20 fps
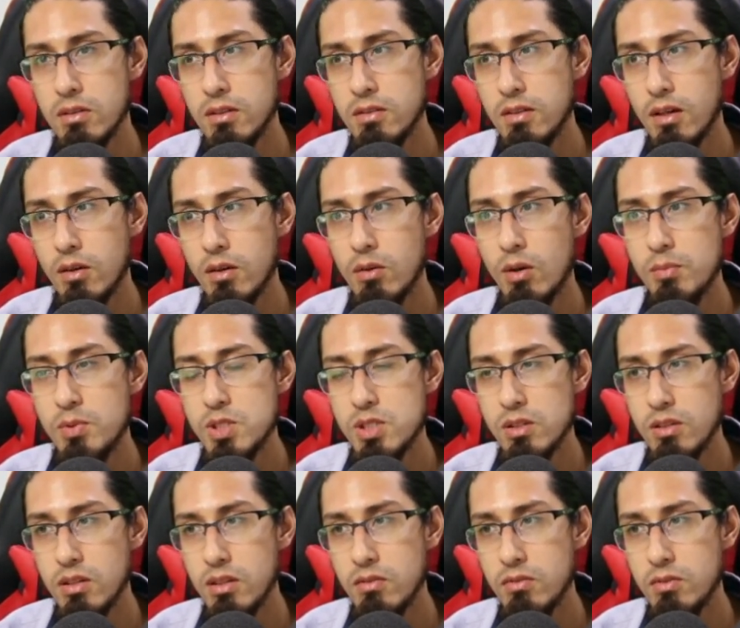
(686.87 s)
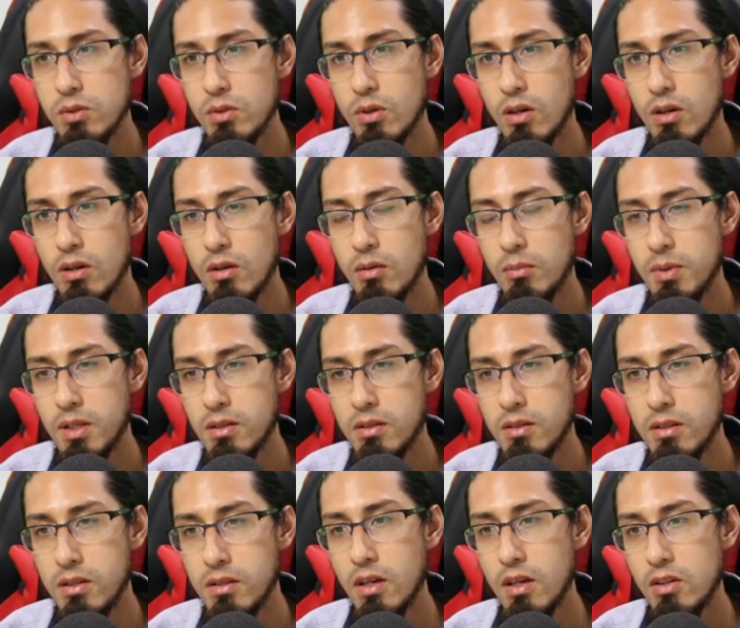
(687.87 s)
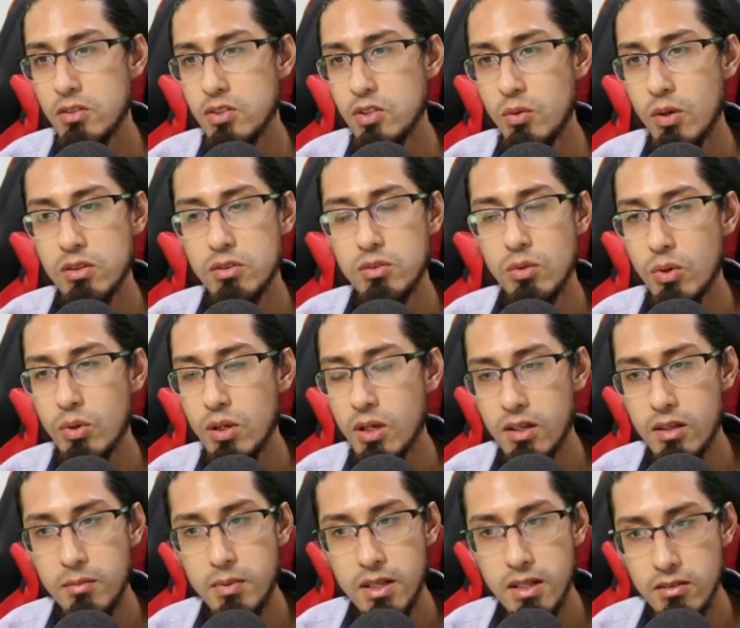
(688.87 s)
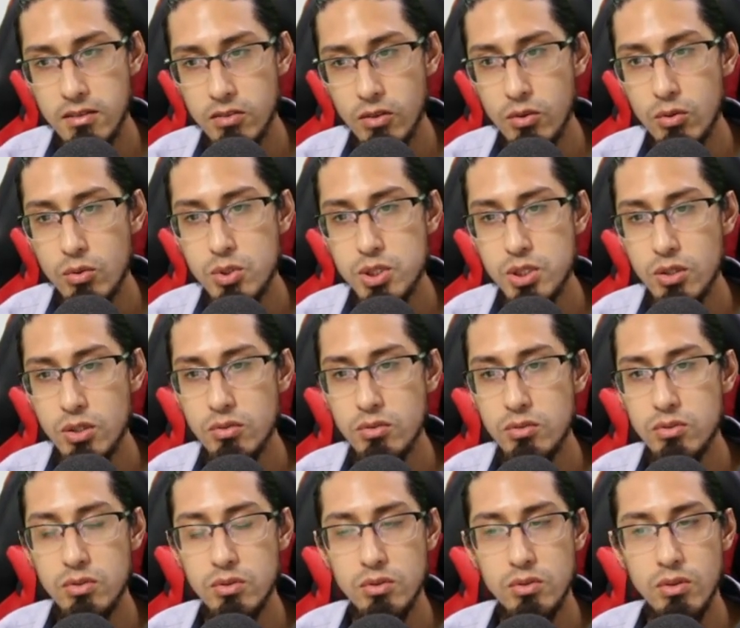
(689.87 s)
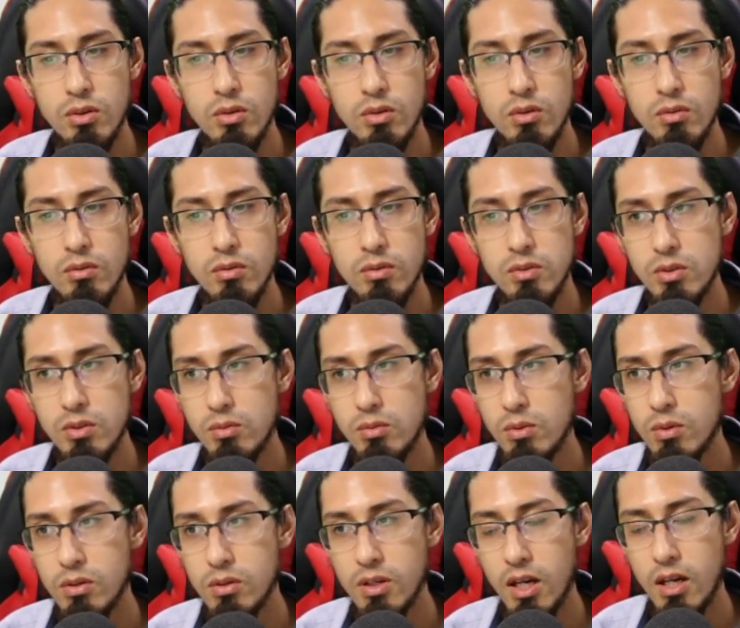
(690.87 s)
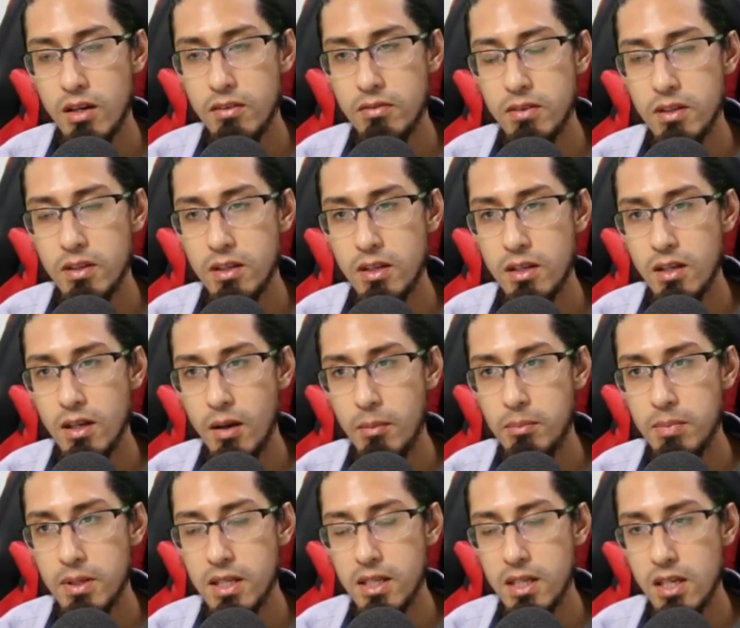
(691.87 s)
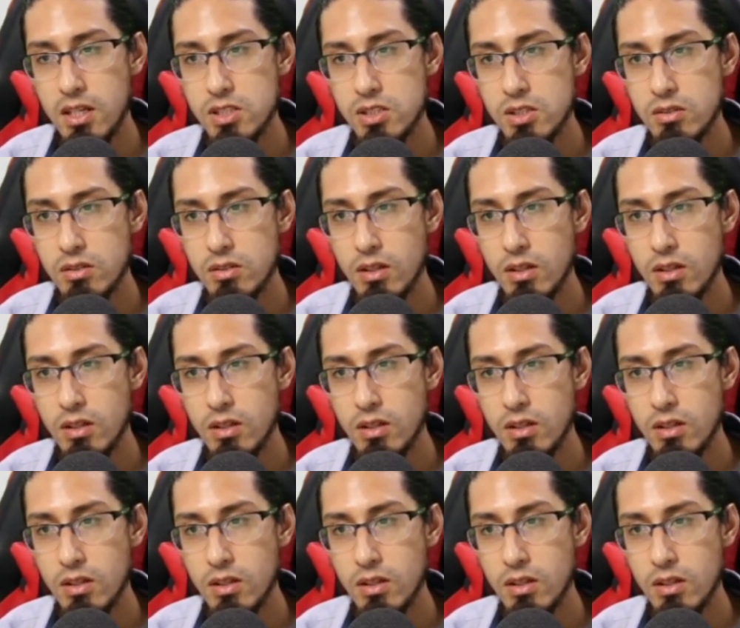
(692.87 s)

It's a good option if you are building, you want to quickly build a solution, you will have a application that